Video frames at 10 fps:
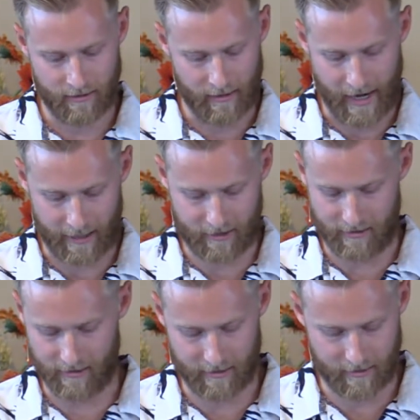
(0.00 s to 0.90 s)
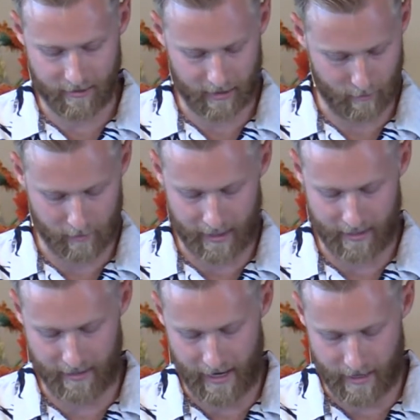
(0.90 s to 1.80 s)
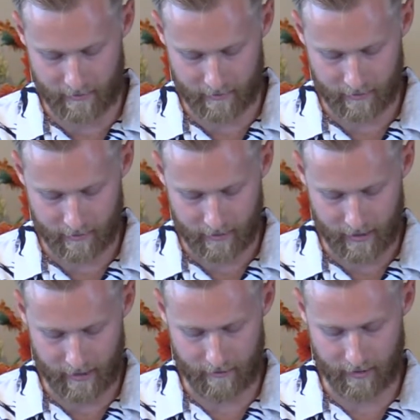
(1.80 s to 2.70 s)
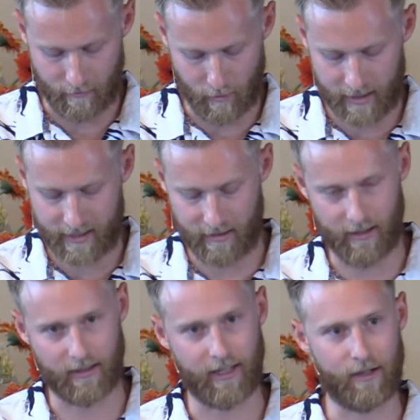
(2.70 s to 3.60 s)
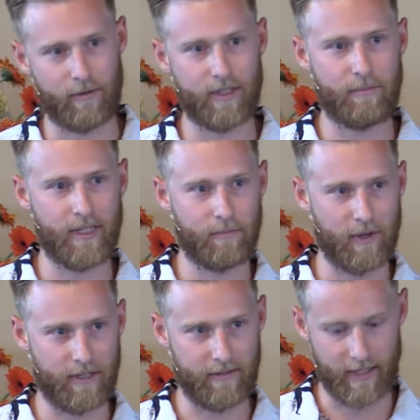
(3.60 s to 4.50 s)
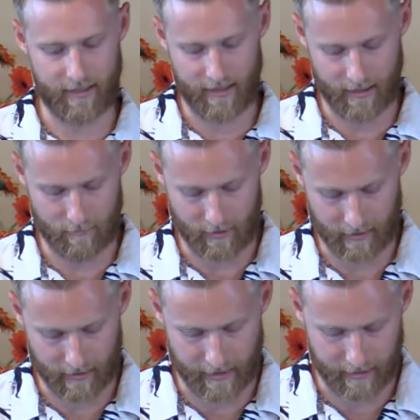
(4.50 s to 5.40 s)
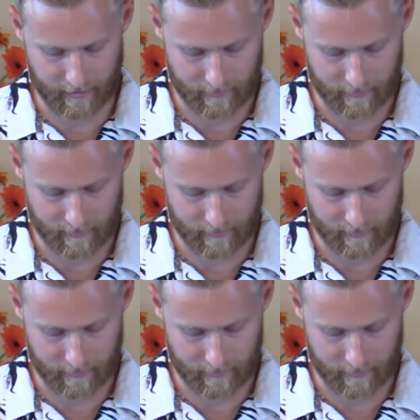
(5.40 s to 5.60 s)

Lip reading: action to celebrate in that? And what does it look like? What does being part of God's kingdom look like?